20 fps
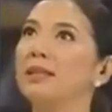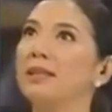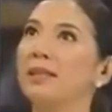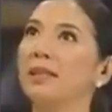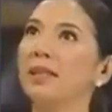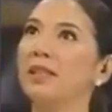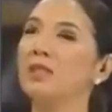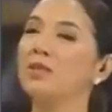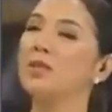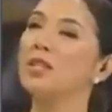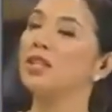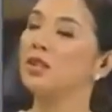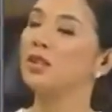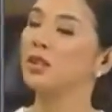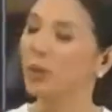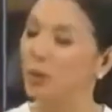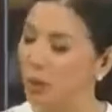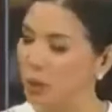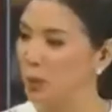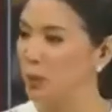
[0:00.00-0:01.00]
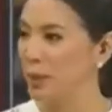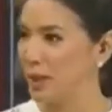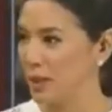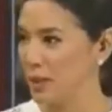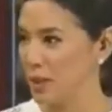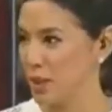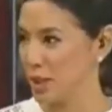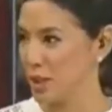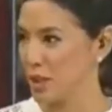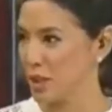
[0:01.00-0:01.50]
it was a goodwill
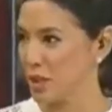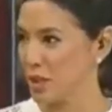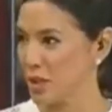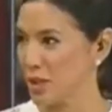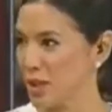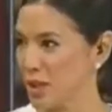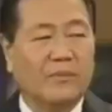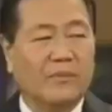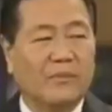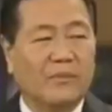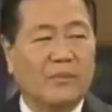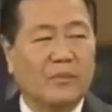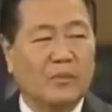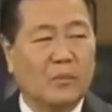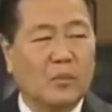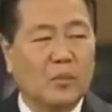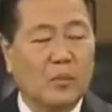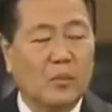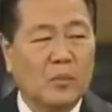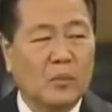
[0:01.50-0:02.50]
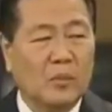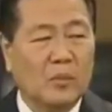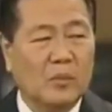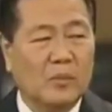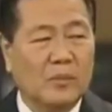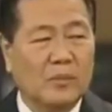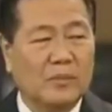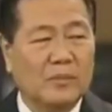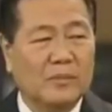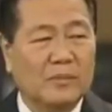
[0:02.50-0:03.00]
gesture. So my
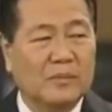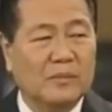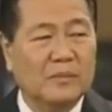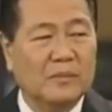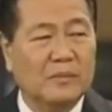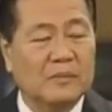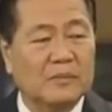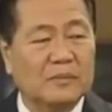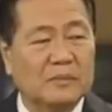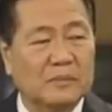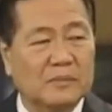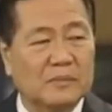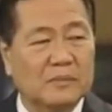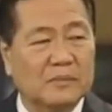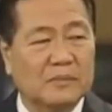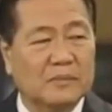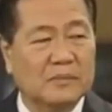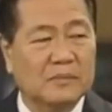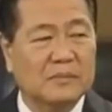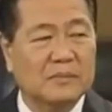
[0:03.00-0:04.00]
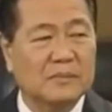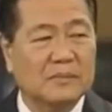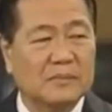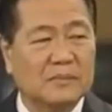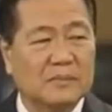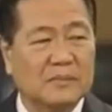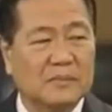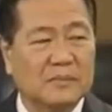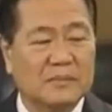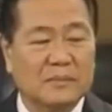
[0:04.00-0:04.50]
question is, why does it have
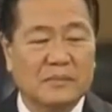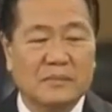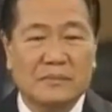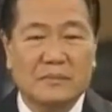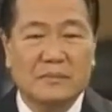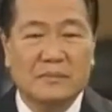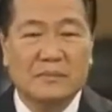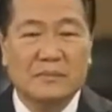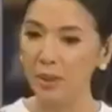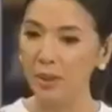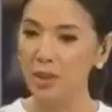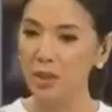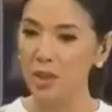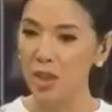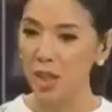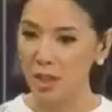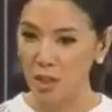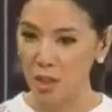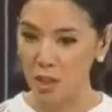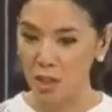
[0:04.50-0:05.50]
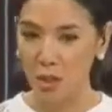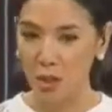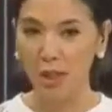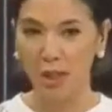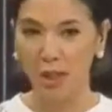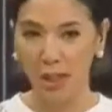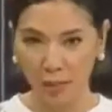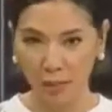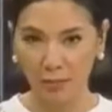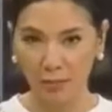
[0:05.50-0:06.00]
to be a goodwill gesture
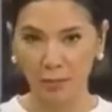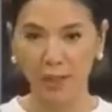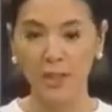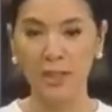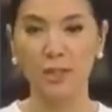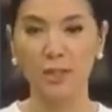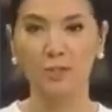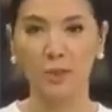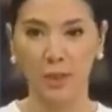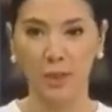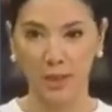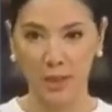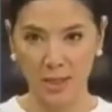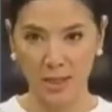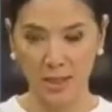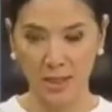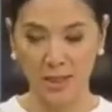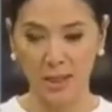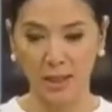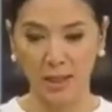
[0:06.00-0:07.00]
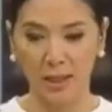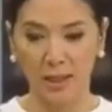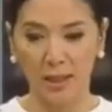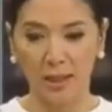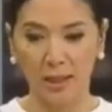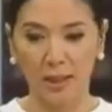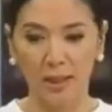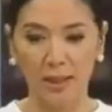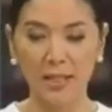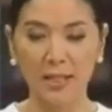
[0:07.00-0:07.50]
if, let's put this,
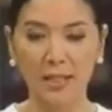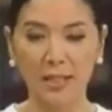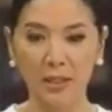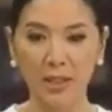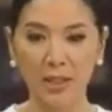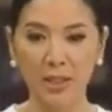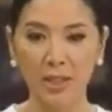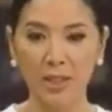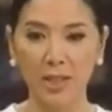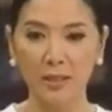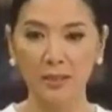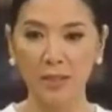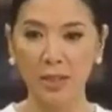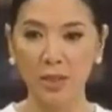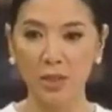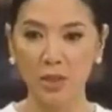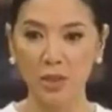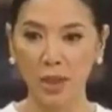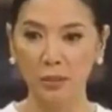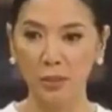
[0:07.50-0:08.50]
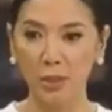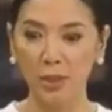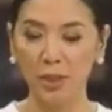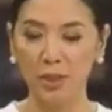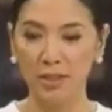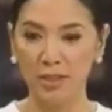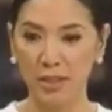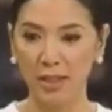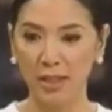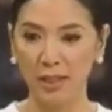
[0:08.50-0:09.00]
let's clear this up, the tribunal
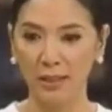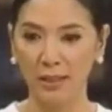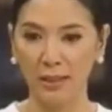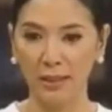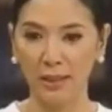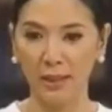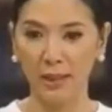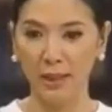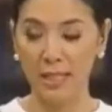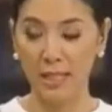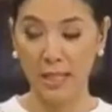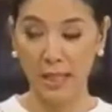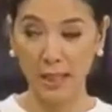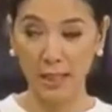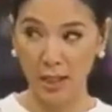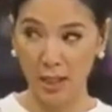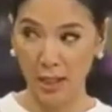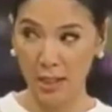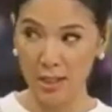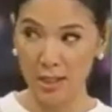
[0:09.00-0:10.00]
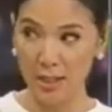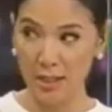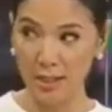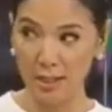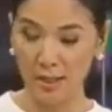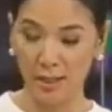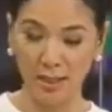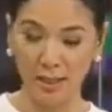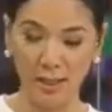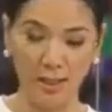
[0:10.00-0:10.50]
said it's not ours,
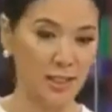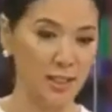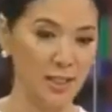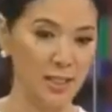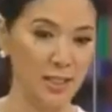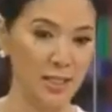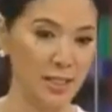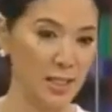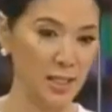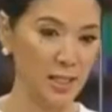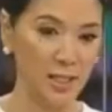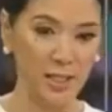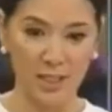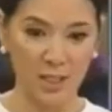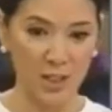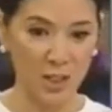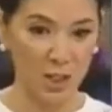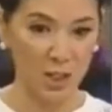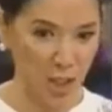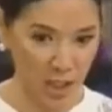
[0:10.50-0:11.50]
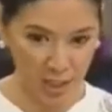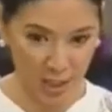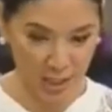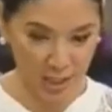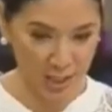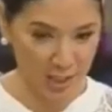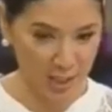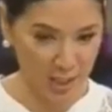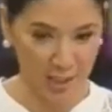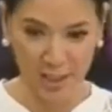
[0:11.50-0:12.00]
it didn't say it's
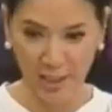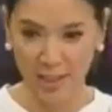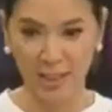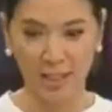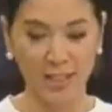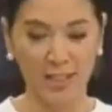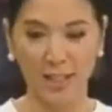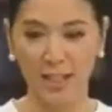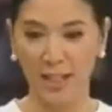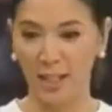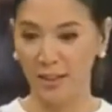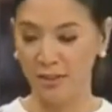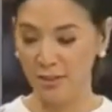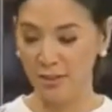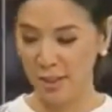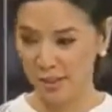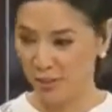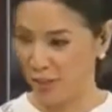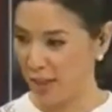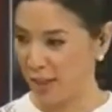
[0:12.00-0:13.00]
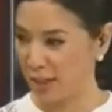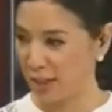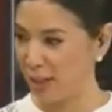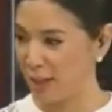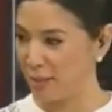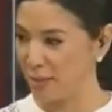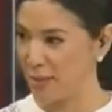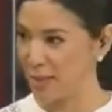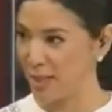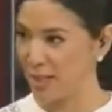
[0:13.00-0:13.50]
China's, it didn't say it's
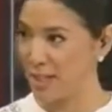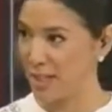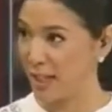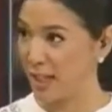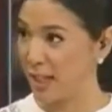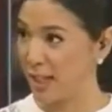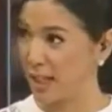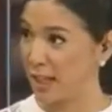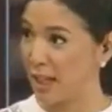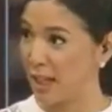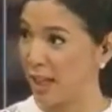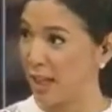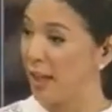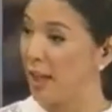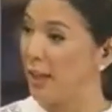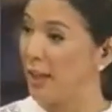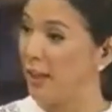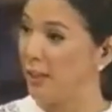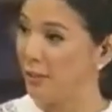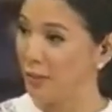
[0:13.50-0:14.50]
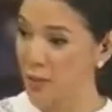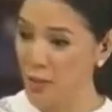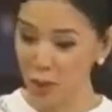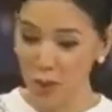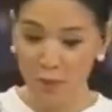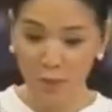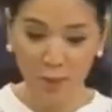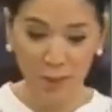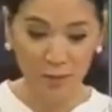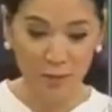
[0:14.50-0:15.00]
Vietnam's, it's saying that the
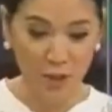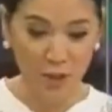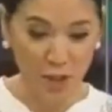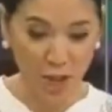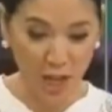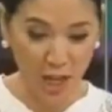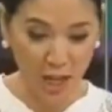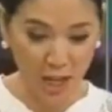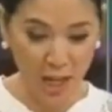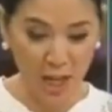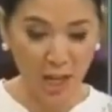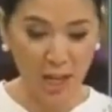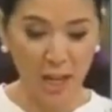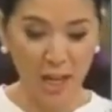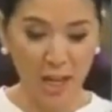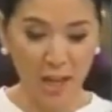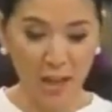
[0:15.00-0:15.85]
fishermen of China,